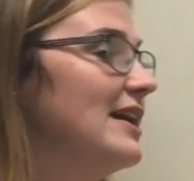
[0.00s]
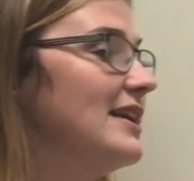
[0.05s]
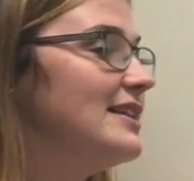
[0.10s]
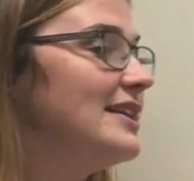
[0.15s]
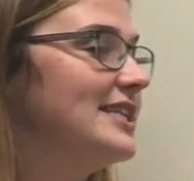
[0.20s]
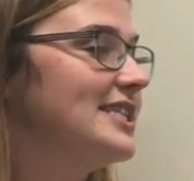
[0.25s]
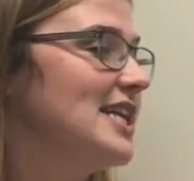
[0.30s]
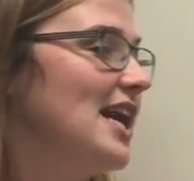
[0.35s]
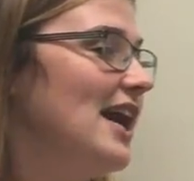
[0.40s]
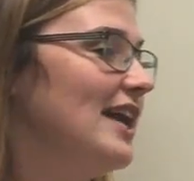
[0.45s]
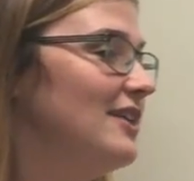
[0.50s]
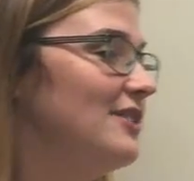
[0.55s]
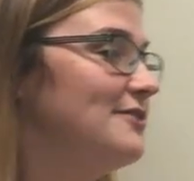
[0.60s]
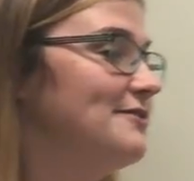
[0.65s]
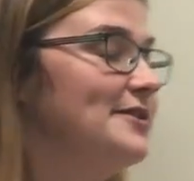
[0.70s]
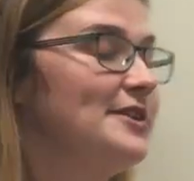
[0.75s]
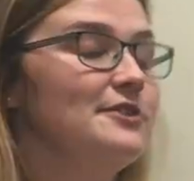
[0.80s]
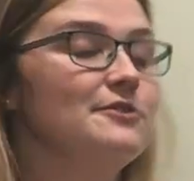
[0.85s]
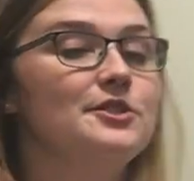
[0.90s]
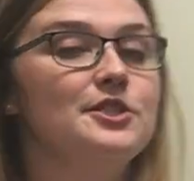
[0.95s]
The
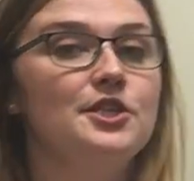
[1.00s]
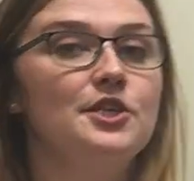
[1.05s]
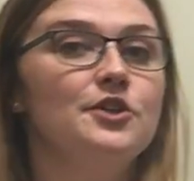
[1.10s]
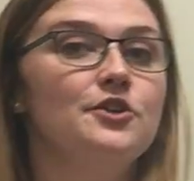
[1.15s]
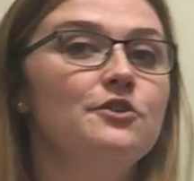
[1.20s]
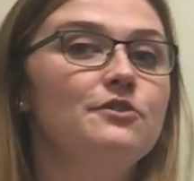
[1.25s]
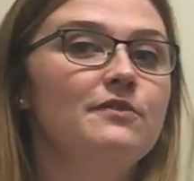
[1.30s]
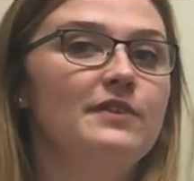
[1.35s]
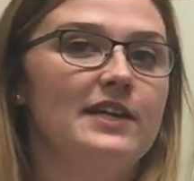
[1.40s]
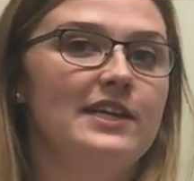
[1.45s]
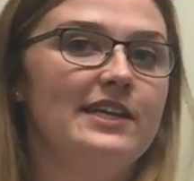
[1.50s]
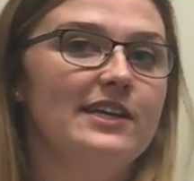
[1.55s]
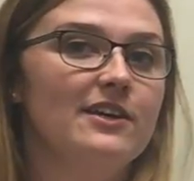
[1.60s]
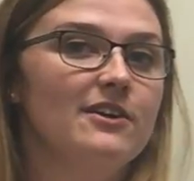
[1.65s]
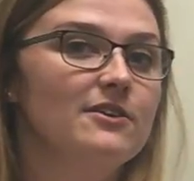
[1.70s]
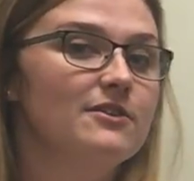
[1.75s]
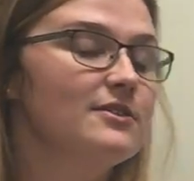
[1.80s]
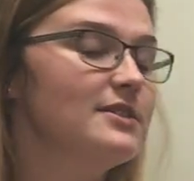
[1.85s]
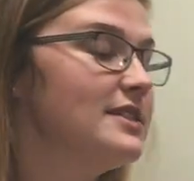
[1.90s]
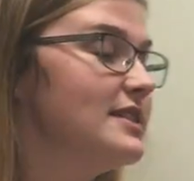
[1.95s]
child viewed 2
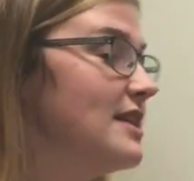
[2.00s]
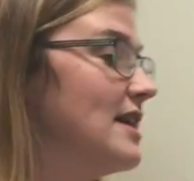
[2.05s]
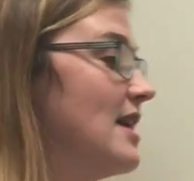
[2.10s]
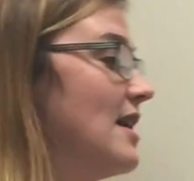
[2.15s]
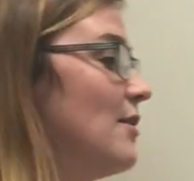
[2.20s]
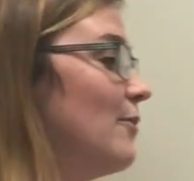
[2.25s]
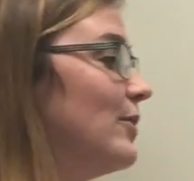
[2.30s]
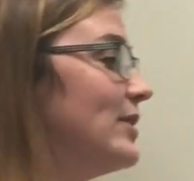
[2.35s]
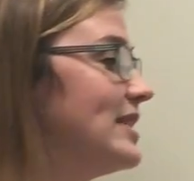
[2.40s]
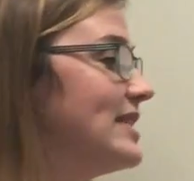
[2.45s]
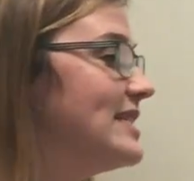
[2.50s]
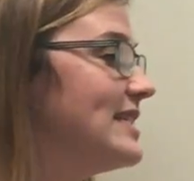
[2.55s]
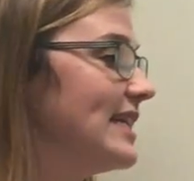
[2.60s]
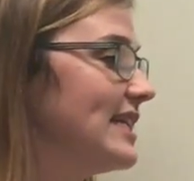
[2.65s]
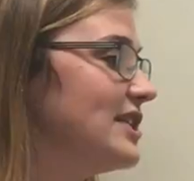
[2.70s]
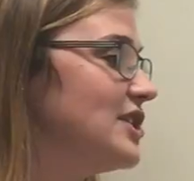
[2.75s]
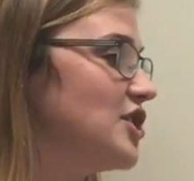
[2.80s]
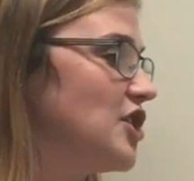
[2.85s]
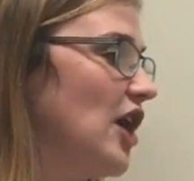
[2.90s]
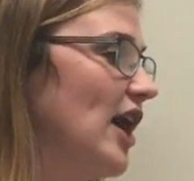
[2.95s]
videos with
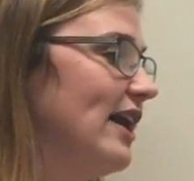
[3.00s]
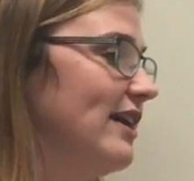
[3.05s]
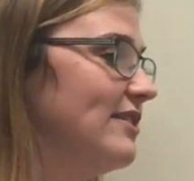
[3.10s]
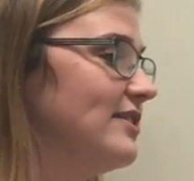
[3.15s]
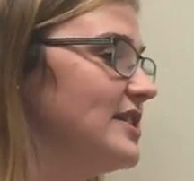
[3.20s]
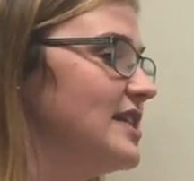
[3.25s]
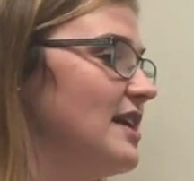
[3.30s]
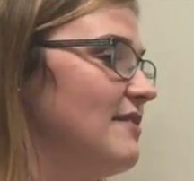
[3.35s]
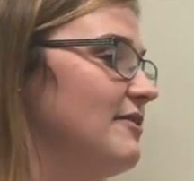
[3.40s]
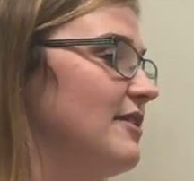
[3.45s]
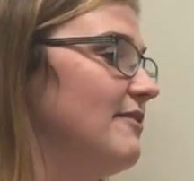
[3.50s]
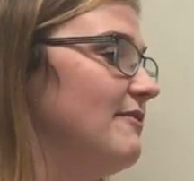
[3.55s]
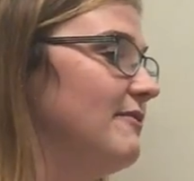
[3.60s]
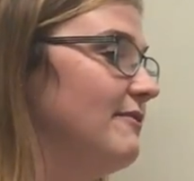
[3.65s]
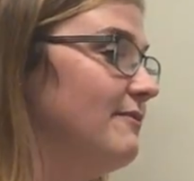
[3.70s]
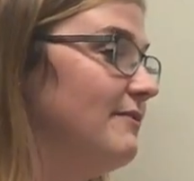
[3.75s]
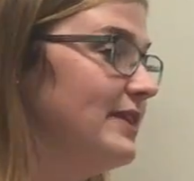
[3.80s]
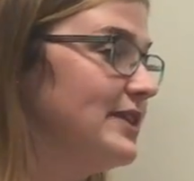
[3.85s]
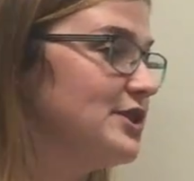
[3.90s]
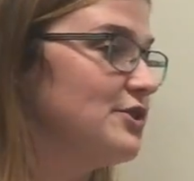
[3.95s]
6 trials of the
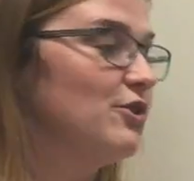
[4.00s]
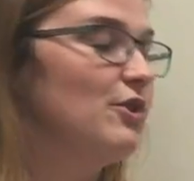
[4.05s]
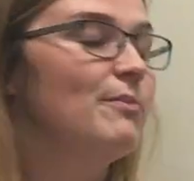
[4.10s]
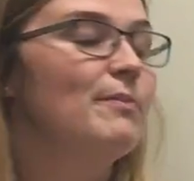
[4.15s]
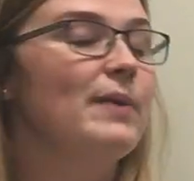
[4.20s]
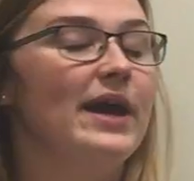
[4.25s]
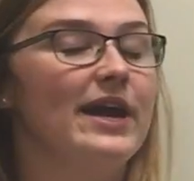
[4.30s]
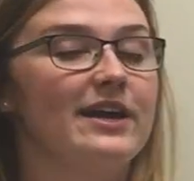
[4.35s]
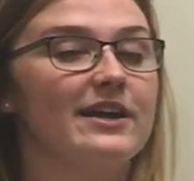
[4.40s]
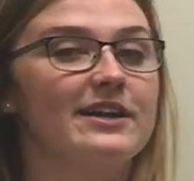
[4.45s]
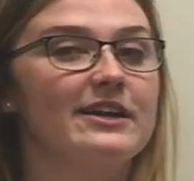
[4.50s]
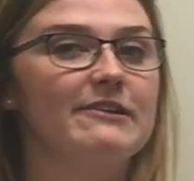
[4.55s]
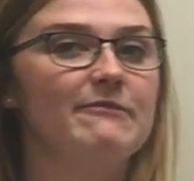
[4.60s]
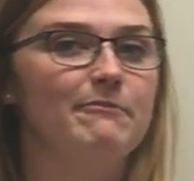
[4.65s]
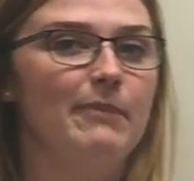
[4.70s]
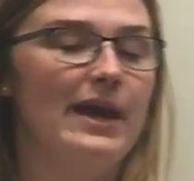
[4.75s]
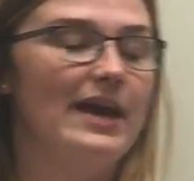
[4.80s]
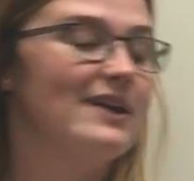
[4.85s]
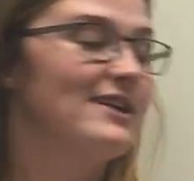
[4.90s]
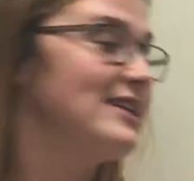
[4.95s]
visual paired
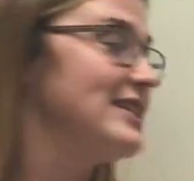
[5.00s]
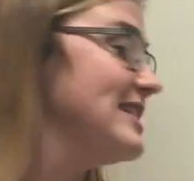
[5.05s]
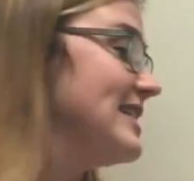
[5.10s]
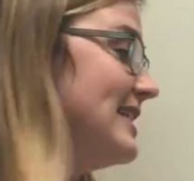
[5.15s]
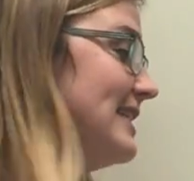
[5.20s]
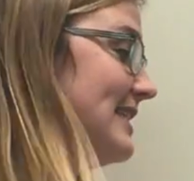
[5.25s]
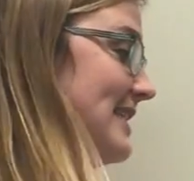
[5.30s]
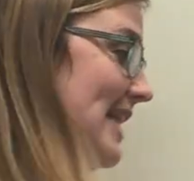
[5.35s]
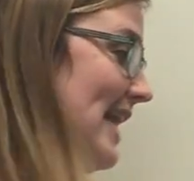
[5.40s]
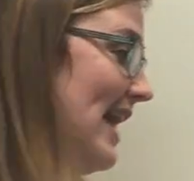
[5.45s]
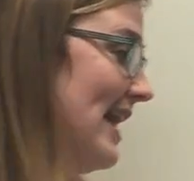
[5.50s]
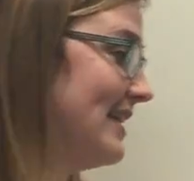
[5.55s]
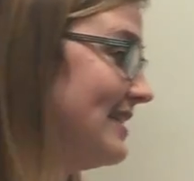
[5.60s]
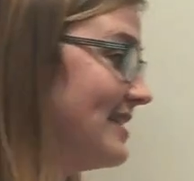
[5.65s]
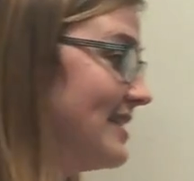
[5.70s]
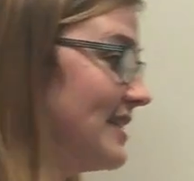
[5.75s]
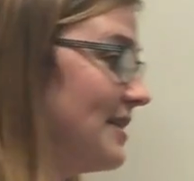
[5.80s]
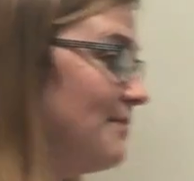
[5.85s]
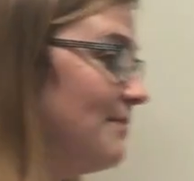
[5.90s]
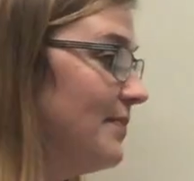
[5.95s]
comparison
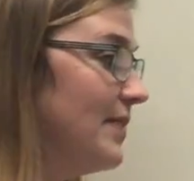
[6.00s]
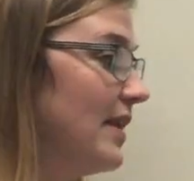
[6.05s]
task.